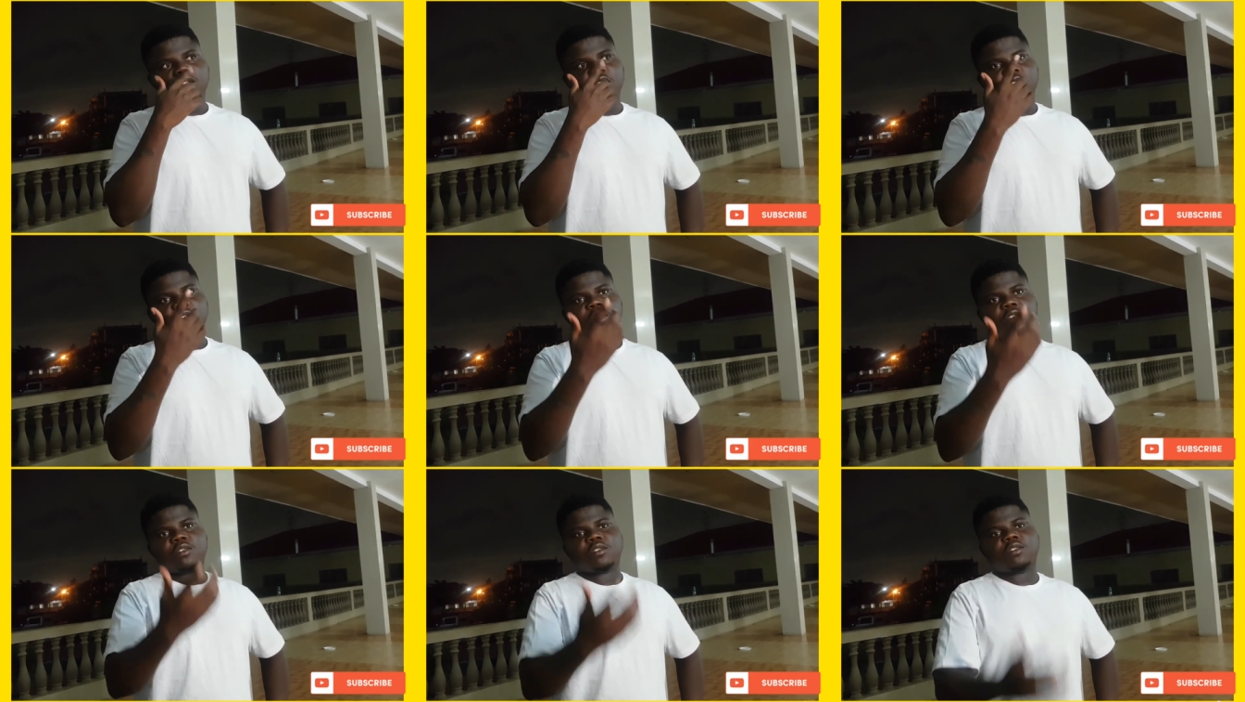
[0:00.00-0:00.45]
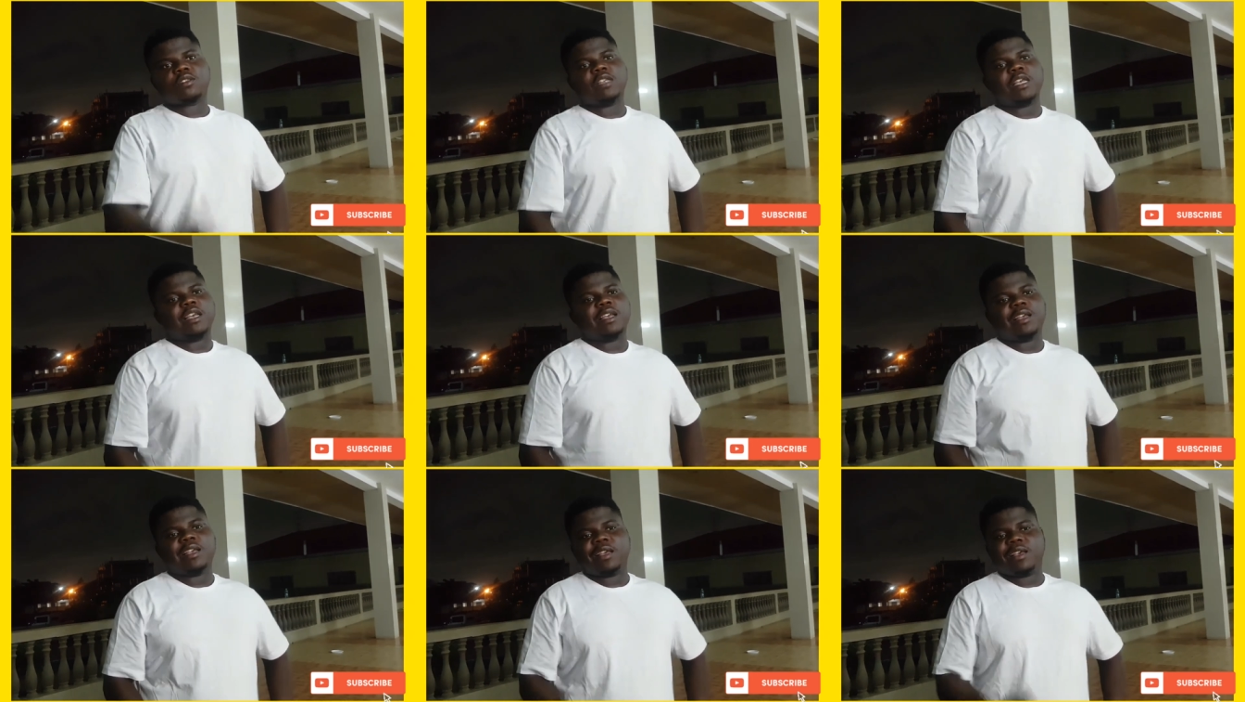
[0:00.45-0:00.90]

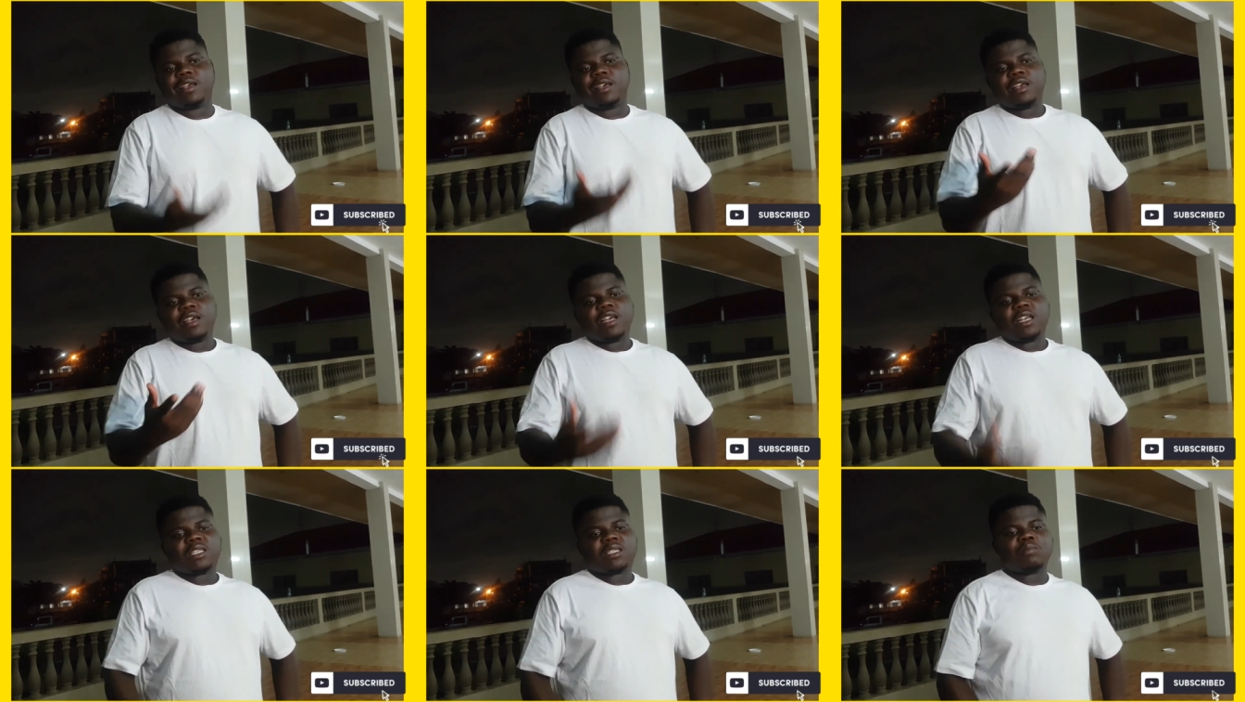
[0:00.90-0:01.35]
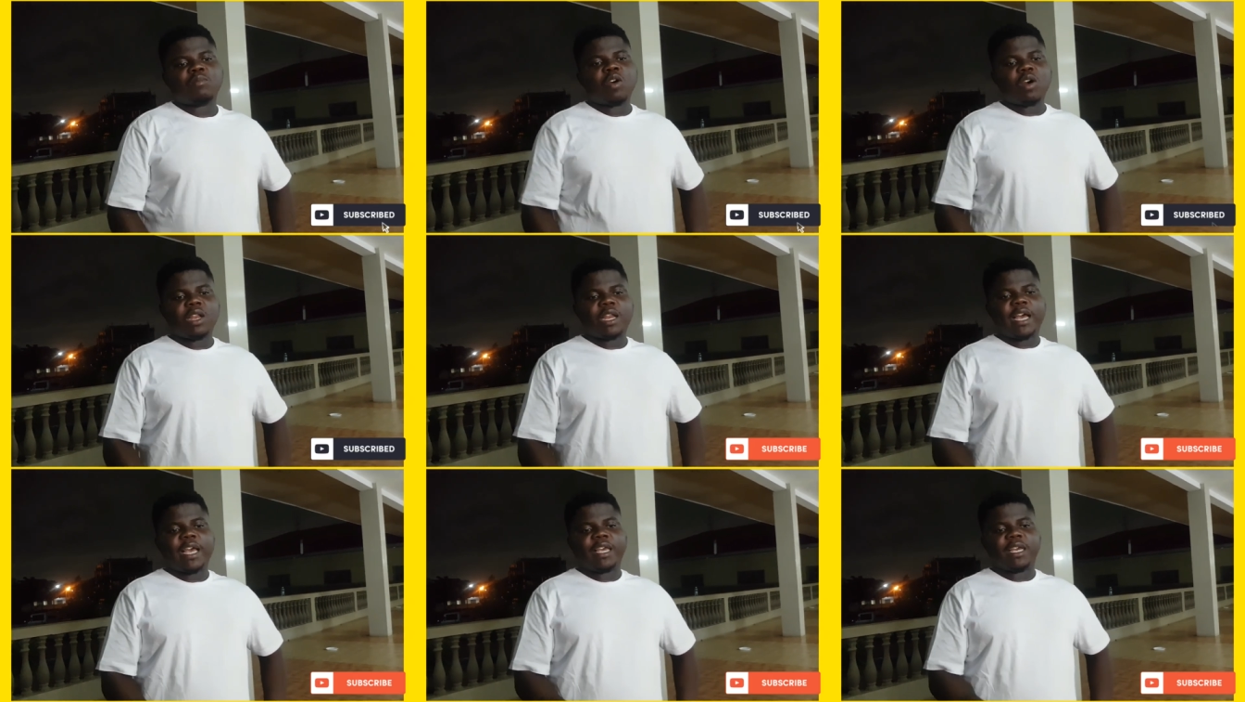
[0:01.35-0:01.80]
It's, it's
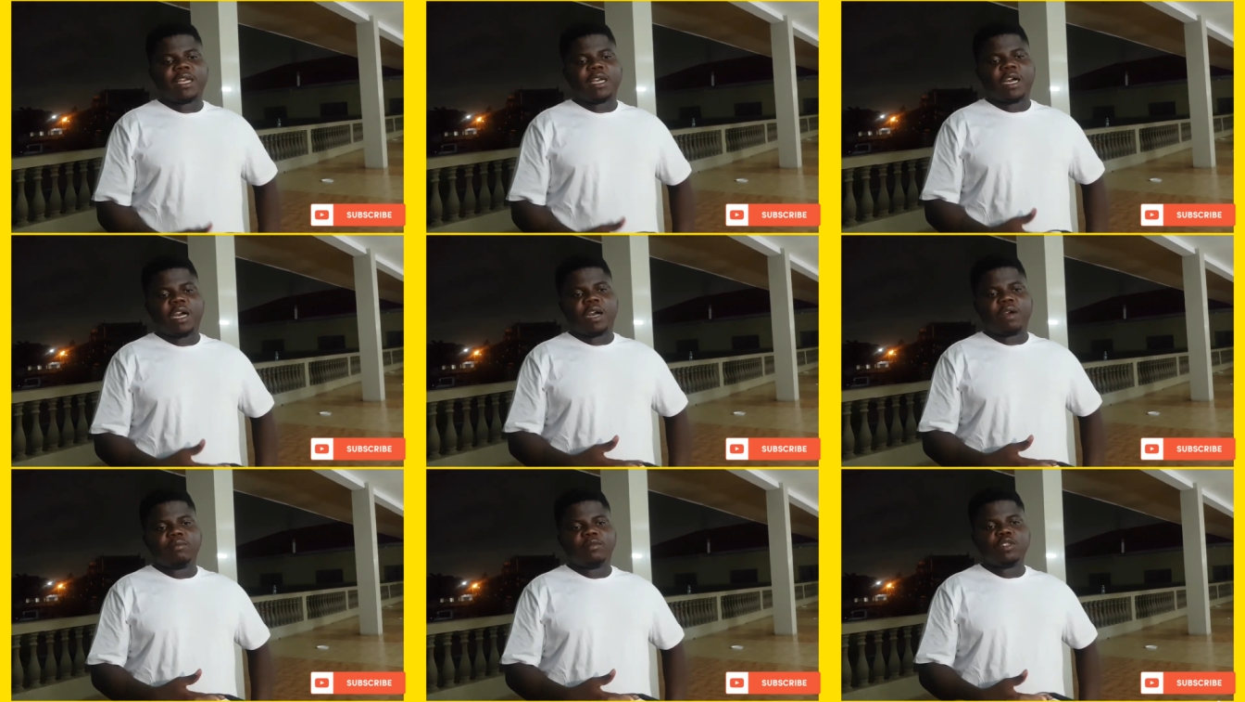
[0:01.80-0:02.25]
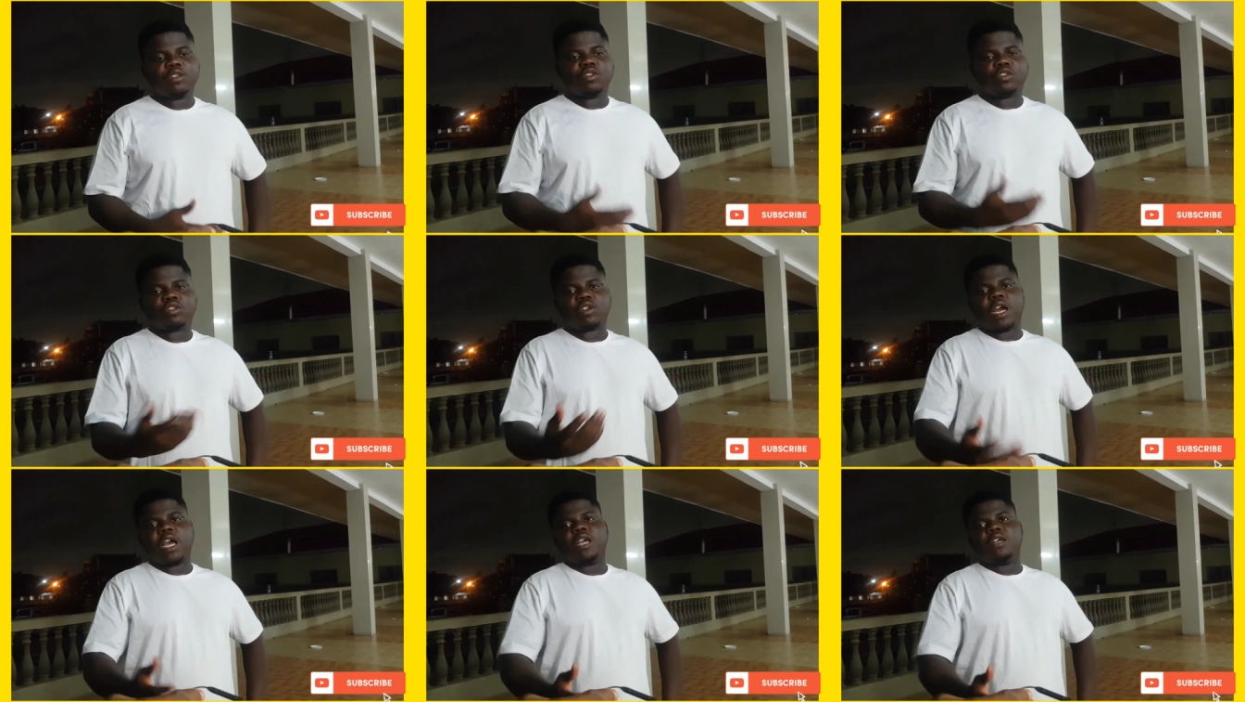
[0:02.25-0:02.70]
more like um, you
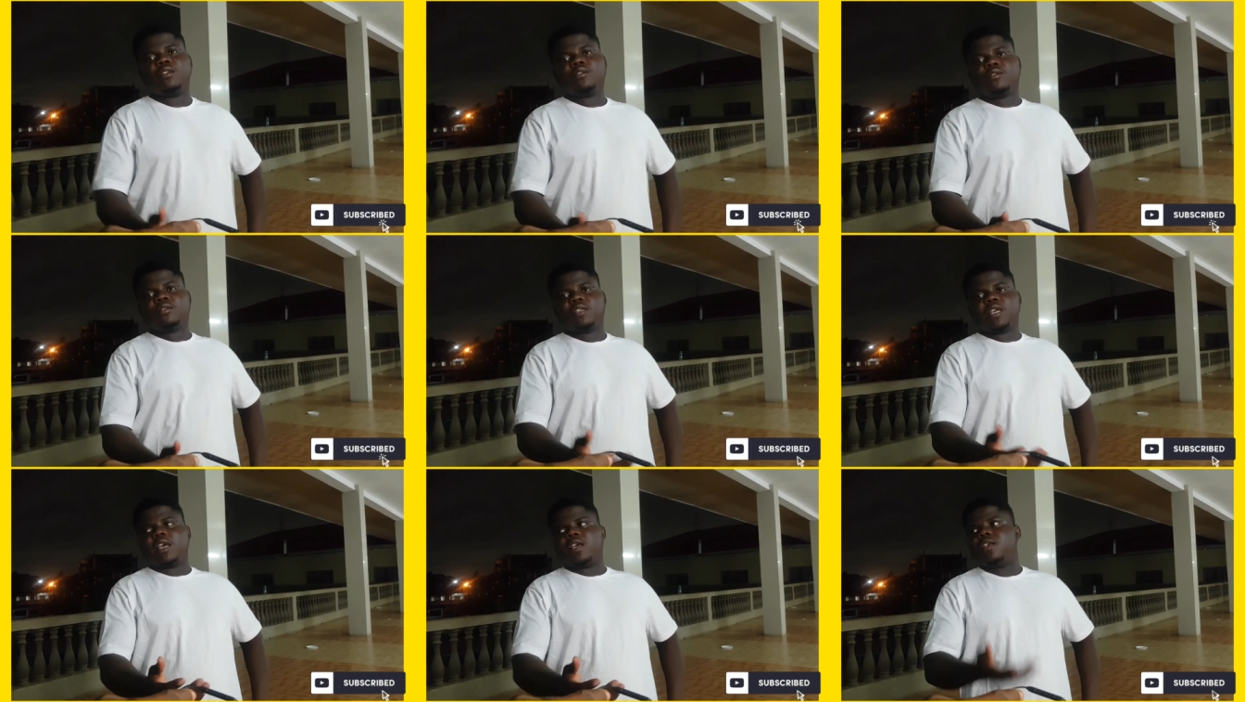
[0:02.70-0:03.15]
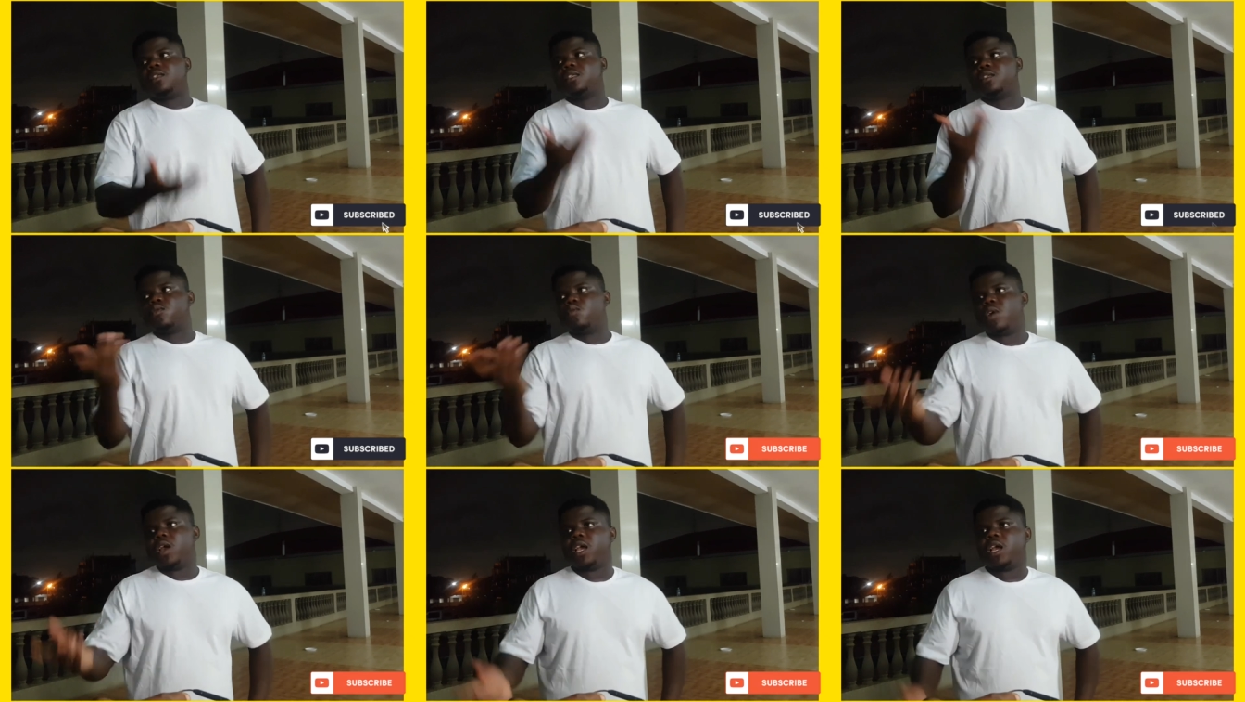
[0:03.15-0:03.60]
trying the
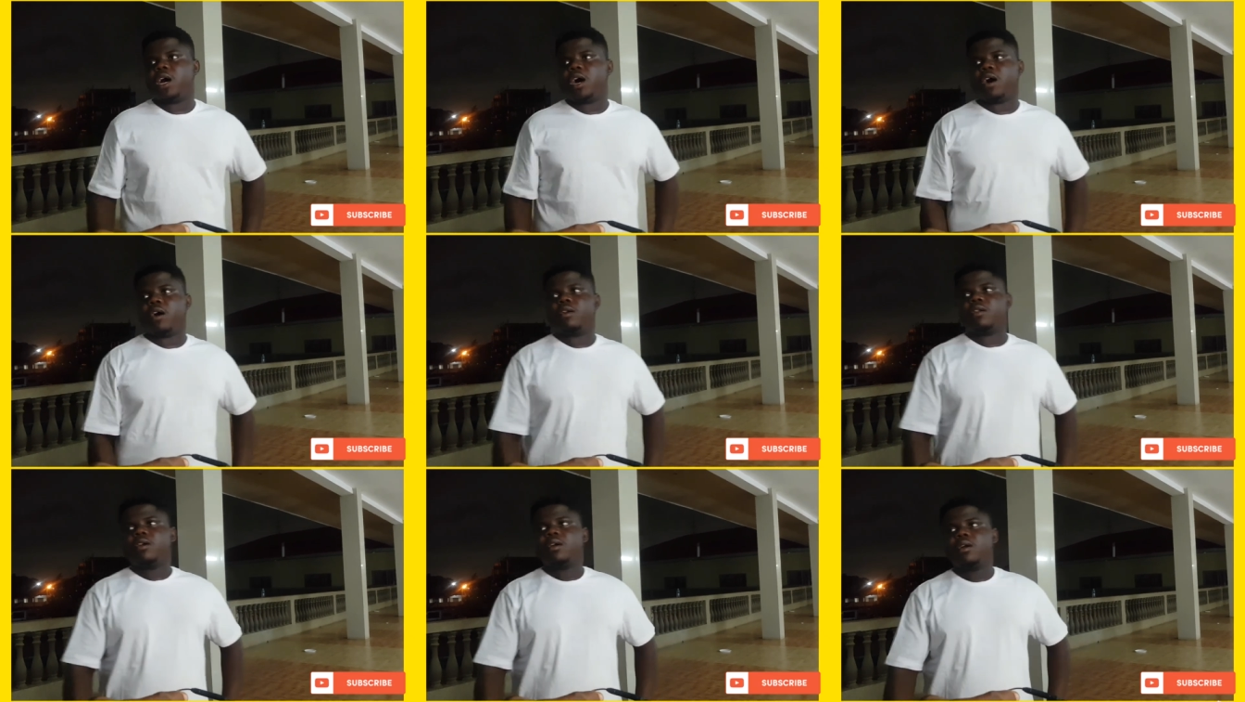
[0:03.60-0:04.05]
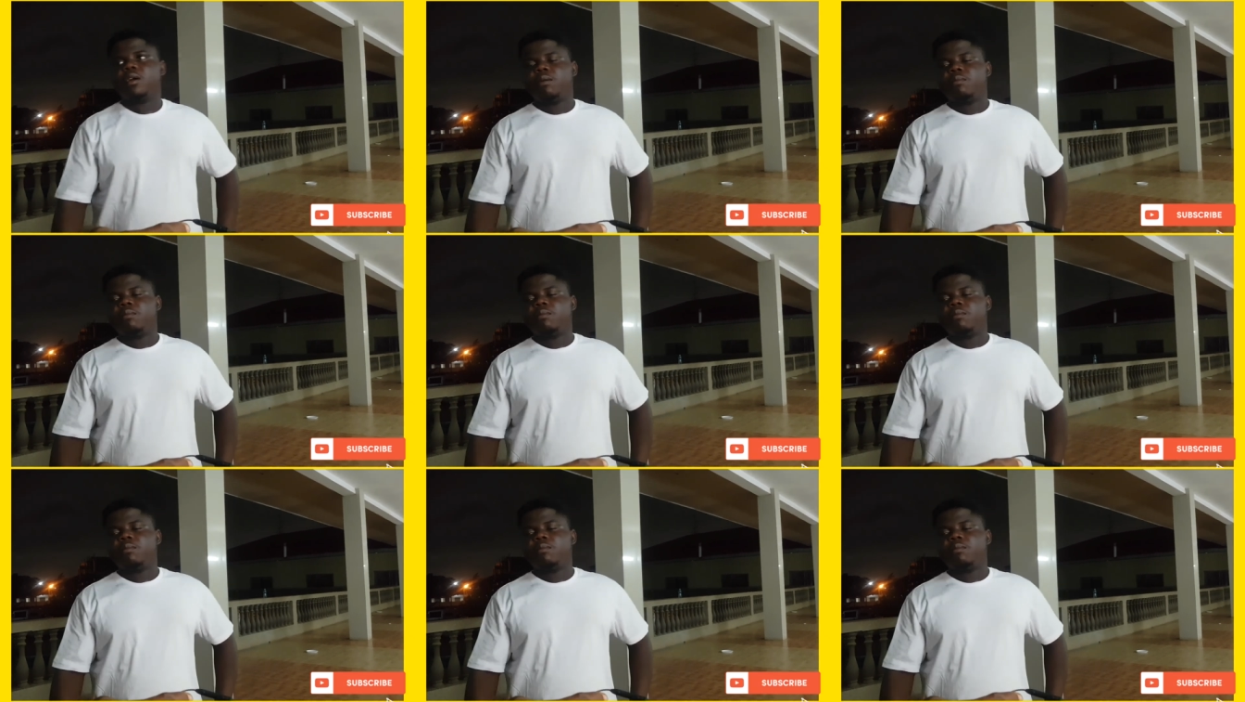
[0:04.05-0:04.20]
easy way out.